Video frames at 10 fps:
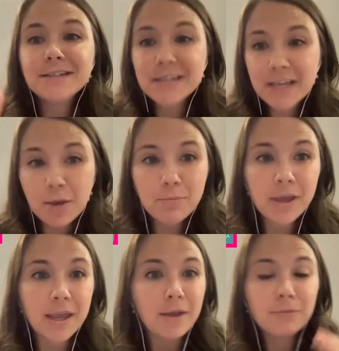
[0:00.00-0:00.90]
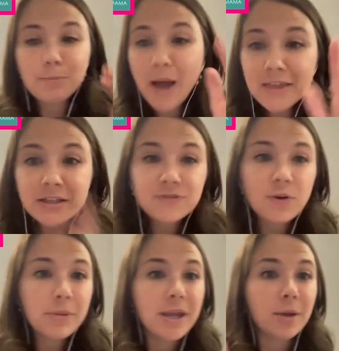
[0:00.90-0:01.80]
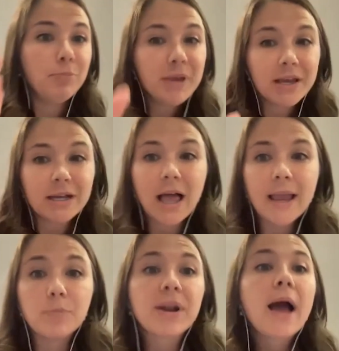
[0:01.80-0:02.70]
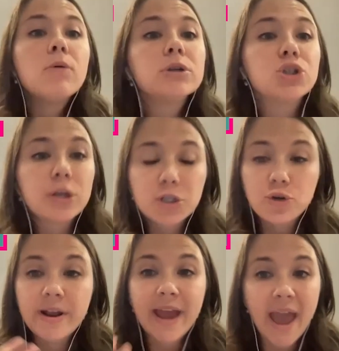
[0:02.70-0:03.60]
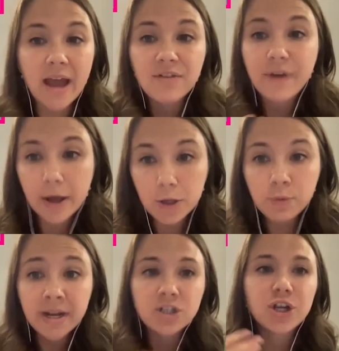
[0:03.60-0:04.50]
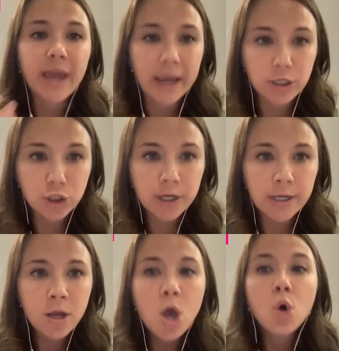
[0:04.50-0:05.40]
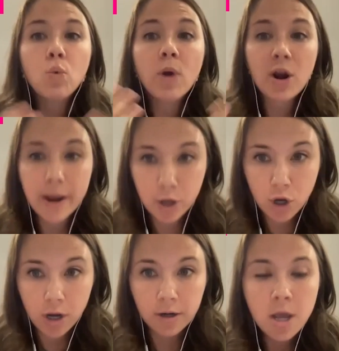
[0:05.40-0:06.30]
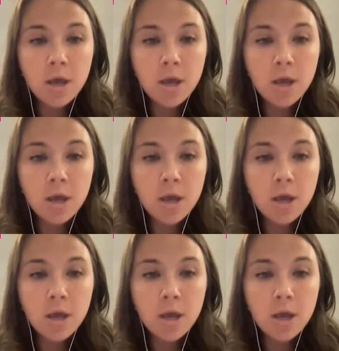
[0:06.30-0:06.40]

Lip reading: DM me, buy this from me, be a client, but I was just trying to add value and education where I could.